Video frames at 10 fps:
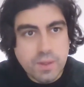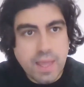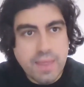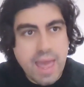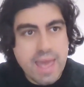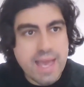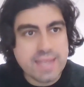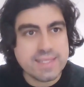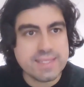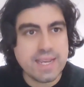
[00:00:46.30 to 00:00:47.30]
The
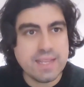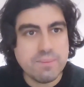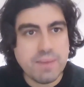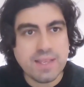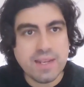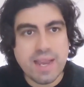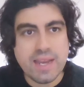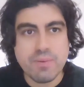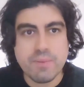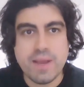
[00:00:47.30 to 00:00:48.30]
AS are saying that Man
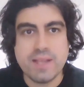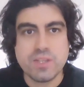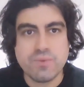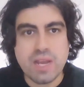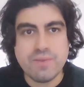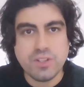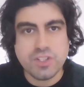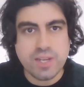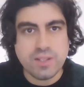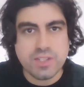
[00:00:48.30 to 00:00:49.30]
United are prepared to rival
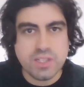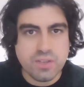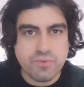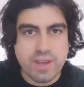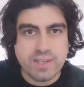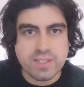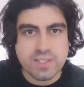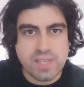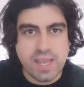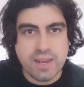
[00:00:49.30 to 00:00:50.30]
Chelsea in the race to
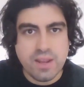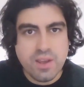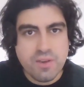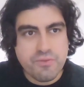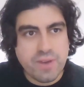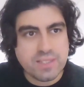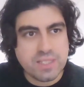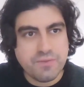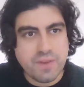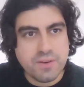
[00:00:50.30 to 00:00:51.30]
sign France
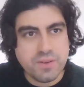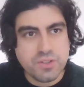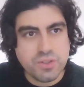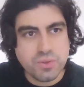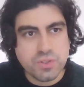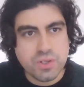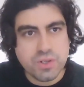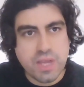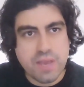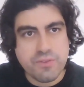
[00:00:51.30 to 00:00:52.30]
defender Jules
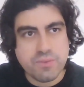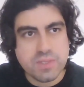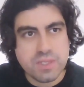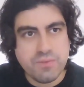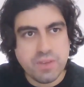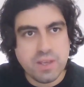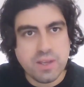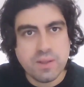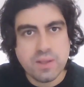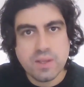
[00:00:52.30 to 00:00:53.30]
Koundé from
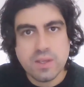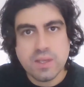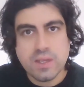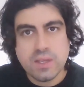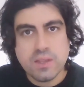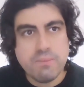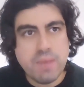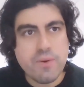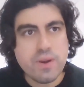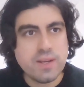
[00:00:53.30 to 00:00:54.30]
Sevilla. The
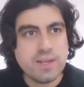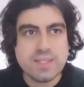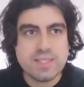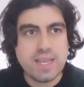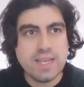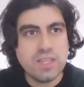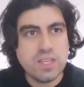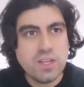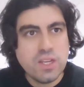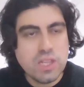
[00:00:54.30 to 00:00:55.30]
Mirror are saying
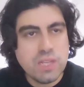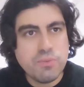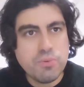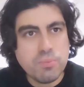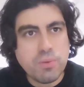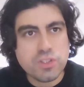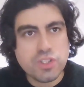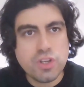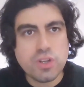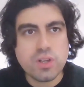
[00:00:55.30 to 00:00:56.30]
that Liverpool boss
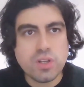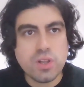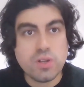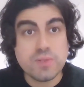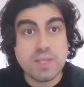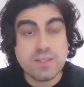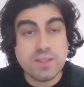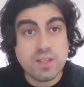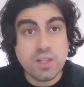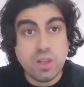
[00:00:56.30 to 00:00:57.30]
Jurgen Klopp says
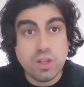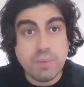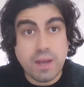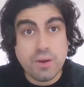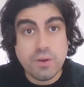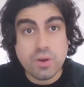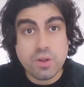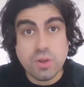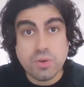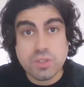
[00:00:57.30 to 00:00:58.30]
that the club are not
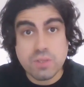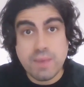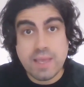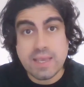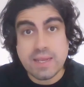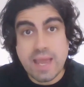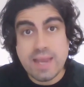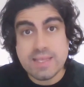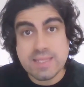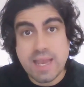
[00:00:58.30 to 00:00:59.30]
close to making
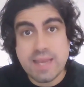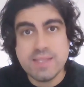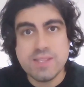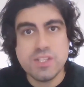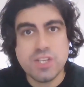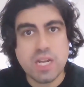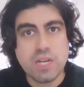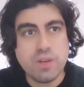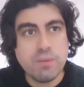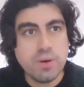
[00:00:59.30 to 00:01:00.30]
any signings in
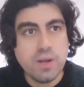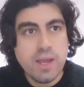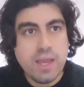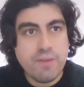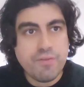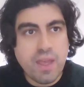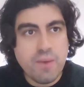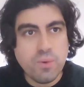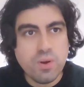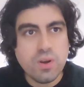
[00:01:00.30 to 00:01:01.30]
January, but if they
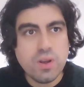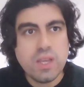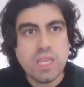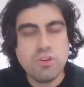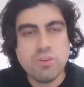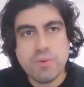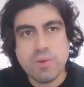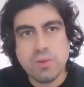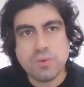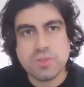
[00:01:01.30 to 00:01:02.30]
were, he would be
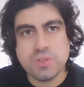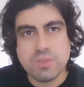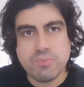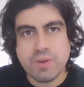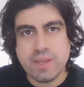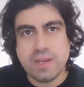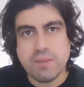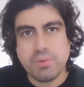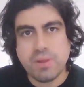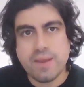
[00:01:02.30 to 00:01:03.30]
reluctant to bring in
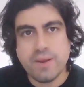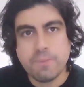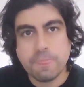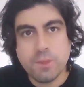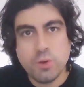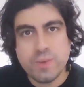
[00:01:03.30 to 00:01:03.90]
a player who